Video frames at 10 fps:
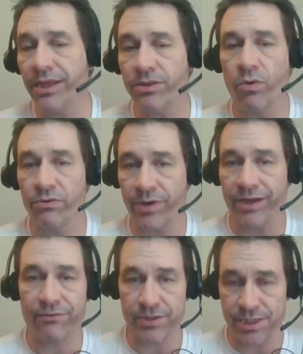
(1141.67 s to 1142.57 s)
the One
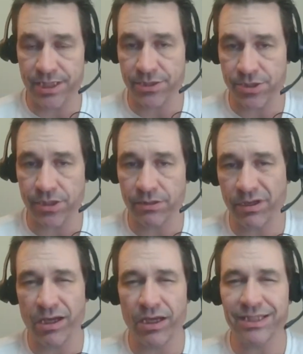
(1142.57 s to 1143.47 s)
Ring First Edition.
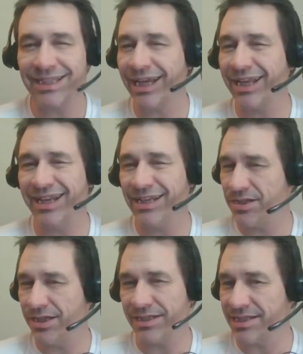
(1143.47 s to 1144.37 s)
Uh, second
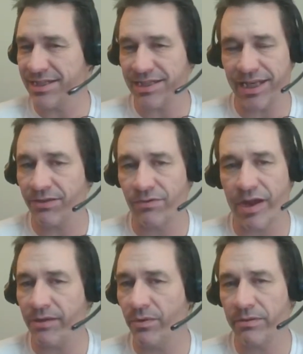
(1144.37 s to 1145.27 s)
Edition isn't sitting
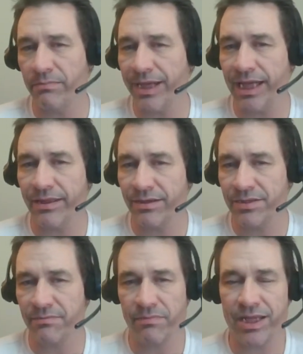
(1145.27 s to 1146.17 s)
right with me. There's
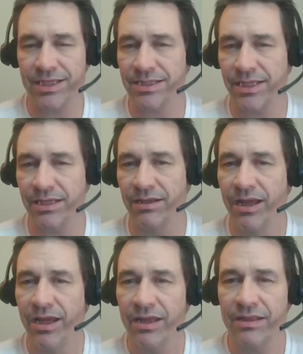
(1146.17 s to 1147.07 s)
some things that
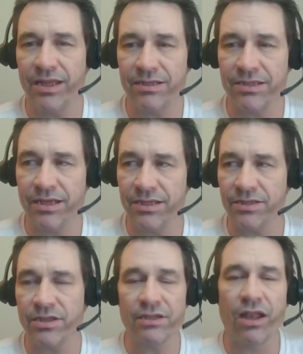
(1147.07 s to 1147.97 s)
that, uh,
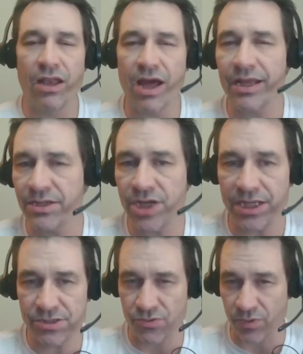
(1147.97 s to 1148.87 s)
that that a lot of the
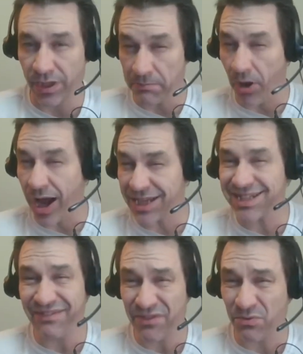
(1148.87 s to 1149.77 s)
changes are really
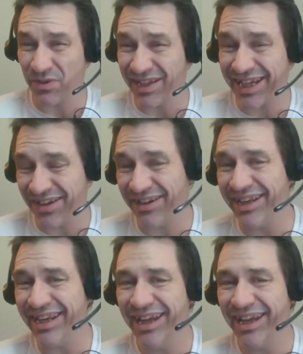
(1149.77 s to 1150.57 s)
positive. They're really good,